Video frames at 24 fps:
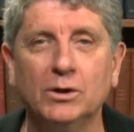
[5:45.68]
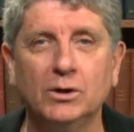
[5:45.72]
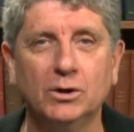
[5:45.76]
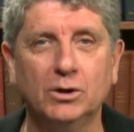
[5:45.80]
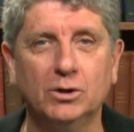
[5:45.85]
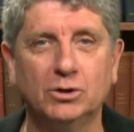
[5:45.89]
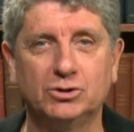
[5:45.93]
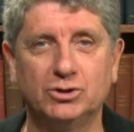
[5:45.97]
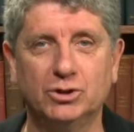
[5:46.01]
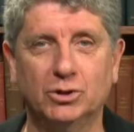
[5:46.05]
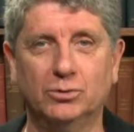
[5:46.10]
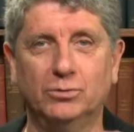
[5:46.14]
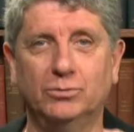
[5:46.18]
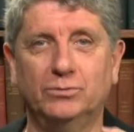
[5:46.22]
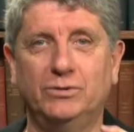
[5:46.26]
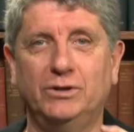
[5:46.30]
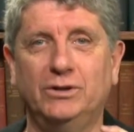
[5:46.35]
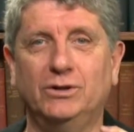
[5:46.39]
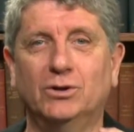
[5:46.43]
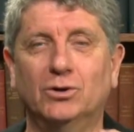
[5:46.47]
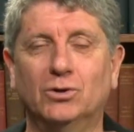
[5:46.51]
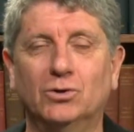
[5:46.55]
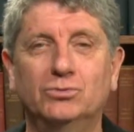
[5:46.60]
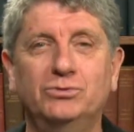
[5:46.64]
So
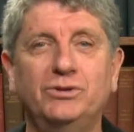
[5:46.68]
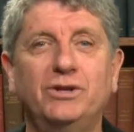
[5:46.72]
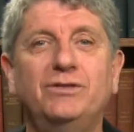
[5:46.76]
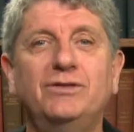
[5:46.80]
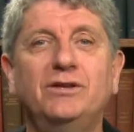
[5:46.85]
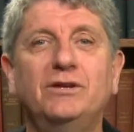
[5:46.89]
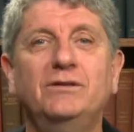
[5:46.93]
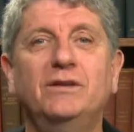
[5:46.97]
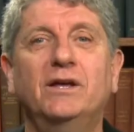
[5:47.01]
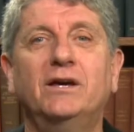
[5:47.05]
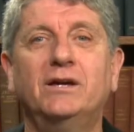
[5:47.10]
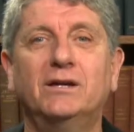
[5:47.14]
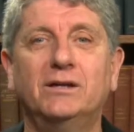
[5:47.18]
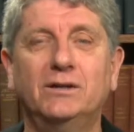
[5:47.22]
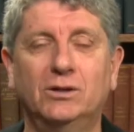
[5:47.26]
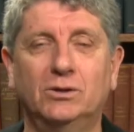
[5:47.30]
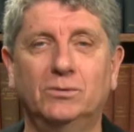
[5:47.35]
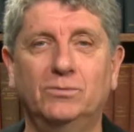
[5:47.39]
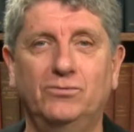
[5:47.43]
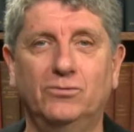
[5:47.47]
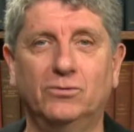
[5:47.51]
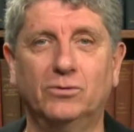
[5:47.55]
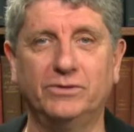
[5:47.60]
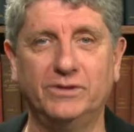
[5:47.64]
the only thing they can
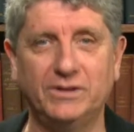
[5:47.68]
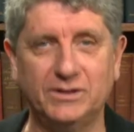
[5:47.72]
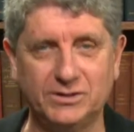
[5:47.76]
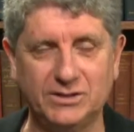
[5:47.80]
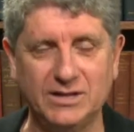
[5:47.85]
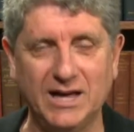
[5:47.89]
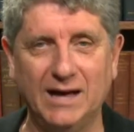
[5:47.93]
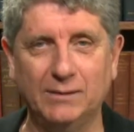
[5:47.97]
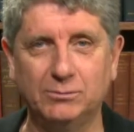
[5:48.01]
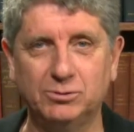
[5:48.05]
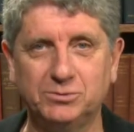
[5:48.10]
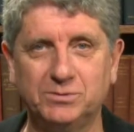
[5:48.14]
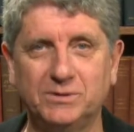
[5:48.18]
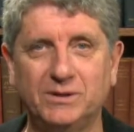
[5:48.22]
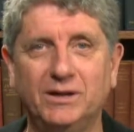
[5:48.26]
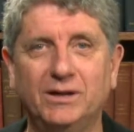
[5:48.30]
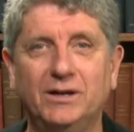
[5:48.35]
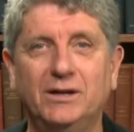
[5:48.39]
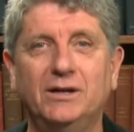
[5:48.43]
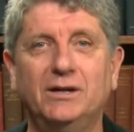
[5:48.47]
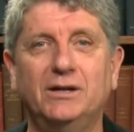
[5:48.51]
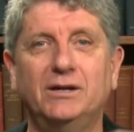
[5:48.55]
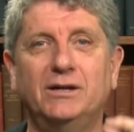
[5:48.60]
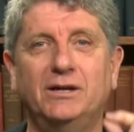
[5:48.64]
hope for, the establishment,
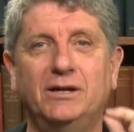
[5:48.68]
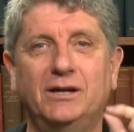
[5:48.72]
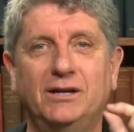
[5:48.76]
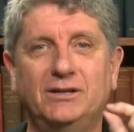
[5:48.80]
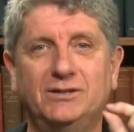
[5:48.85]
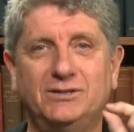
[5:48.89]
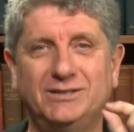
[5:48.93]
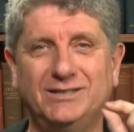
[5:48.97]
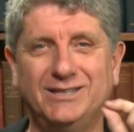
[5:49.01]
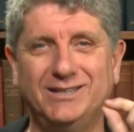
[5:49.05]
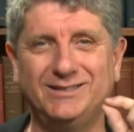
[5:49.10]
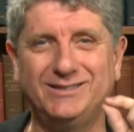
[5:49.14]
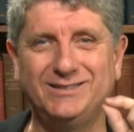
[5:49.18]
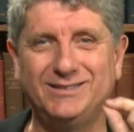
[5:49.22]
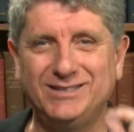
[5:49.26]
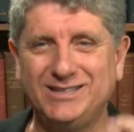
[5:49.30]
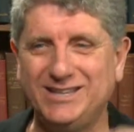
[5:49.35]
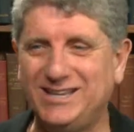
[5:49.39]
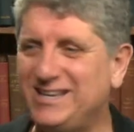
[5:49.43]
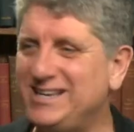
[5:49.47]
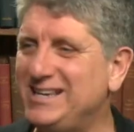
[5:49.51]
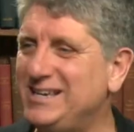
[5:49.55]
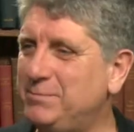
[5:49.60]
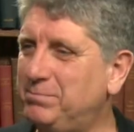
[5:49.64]
is to
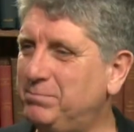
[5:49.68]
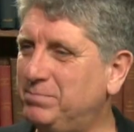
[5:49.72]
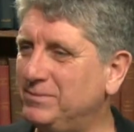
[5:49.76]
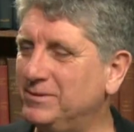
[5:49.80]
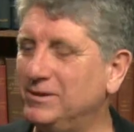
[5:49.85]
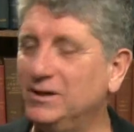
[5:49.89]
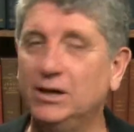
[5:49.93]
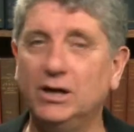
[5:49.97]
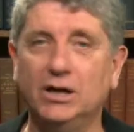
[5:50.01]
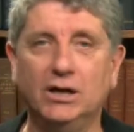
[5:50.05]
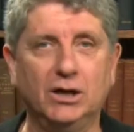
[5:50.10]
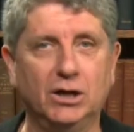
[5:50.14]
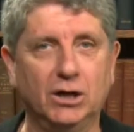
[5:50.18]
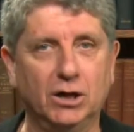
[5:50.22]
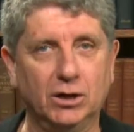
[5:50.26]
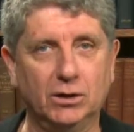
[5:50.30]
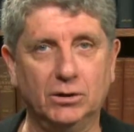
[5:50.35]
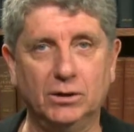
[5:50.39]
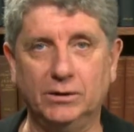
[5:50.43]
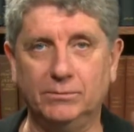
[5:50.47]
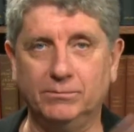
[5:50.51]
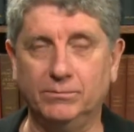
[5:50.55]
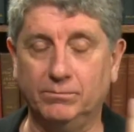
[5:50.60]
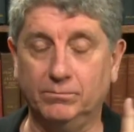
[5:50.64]
keep
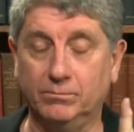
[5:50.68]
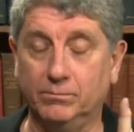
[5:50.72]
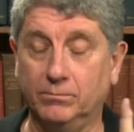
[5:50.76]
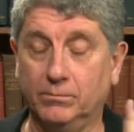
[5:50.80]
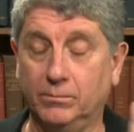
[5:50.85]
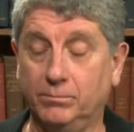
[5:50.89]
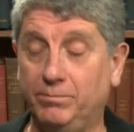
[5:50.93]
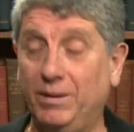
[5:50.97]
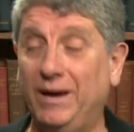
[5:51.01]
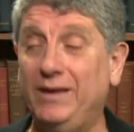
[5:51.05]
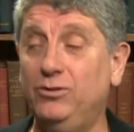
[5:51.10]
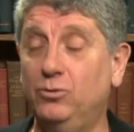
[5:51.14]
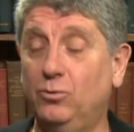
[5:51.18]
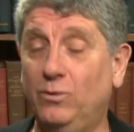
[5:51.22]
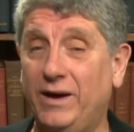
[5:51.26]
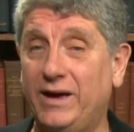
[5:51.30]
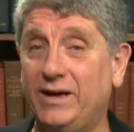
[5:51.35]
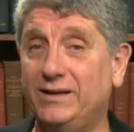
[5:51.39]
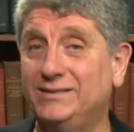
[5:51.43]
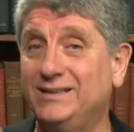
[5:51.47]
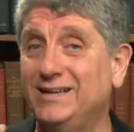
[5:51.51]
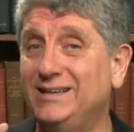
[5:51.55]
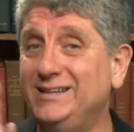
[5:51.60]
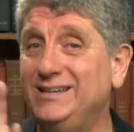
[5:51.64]
by the
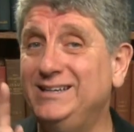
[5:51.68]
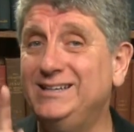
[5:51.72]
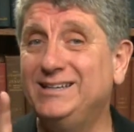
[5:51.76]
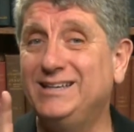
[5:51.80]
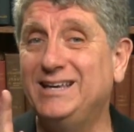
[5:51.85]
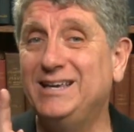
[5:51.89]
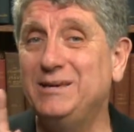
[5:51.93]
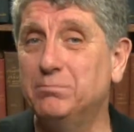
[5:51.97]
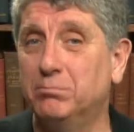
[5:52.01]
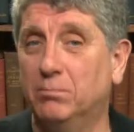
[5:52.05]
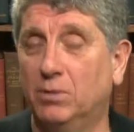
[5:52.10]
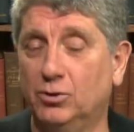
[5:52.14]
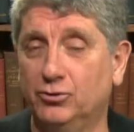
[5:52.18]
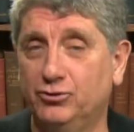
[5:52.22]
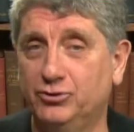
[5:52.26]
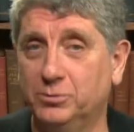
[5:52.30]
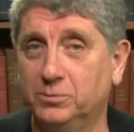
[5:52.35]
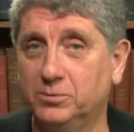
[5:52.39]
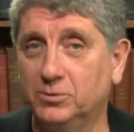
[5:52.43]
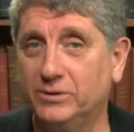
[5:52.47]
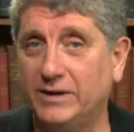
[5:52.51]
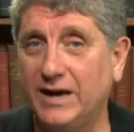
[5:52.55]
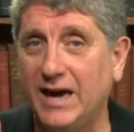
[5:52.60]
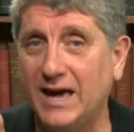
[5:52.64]
way, they need to keep
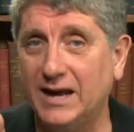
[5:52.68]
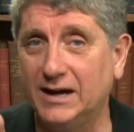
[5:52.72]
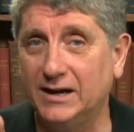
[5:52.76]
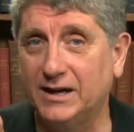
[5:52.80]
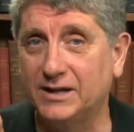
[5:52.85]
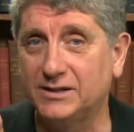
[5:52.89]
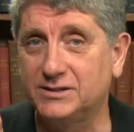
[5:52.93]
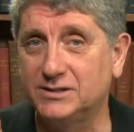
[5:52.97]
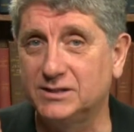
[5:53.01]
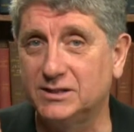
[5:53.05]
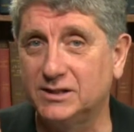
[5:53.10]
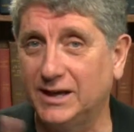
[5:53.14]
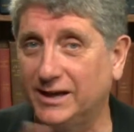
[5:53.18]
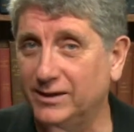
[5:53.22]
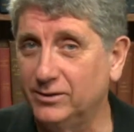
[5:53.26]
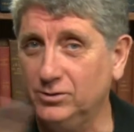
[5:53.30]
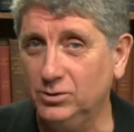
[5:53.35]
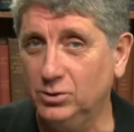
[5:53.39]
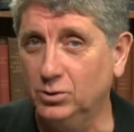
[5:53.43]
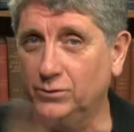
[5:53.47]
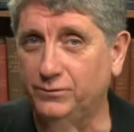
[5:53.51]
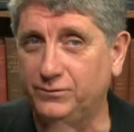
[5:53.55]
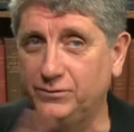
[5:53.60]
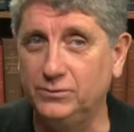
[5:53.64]
multiple candidates in. I don't
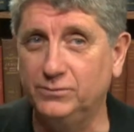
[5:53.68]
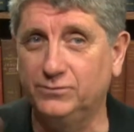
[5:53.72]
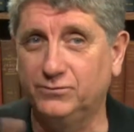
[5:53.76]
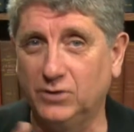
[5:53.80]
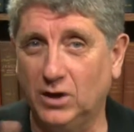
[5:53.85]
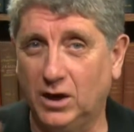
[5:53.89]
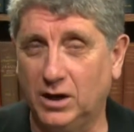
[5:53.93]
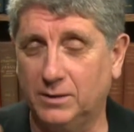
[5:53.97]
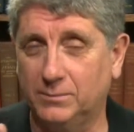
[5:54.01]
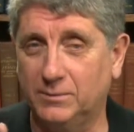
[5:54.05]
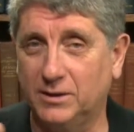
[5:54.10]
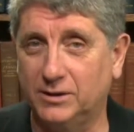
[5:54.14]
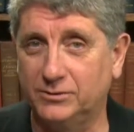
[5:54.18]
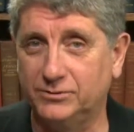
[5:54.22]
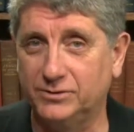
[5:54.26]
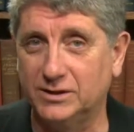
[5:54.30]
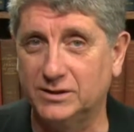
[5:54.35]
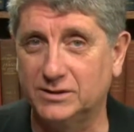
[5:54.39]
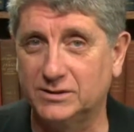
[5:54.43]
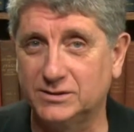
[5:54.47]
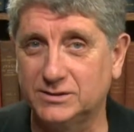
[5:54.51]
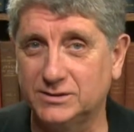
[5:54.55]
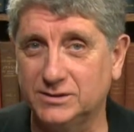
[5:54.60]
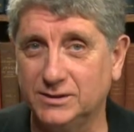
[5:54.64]
know if you've thought about
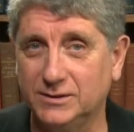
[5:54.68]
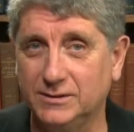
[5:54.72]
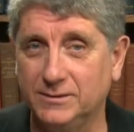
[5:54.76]
this.